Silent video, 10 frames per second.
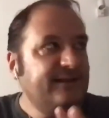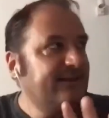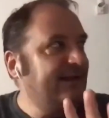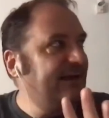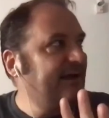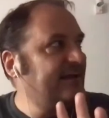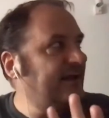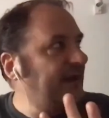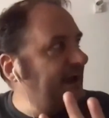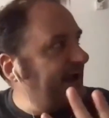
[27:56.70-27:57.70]

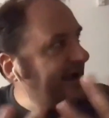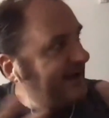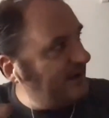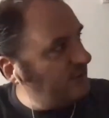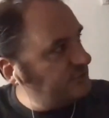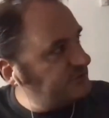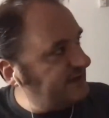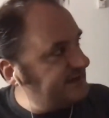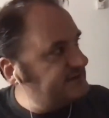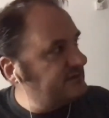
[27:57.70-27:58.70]
that a house
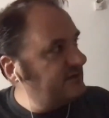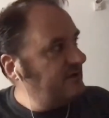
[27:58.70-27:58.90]
has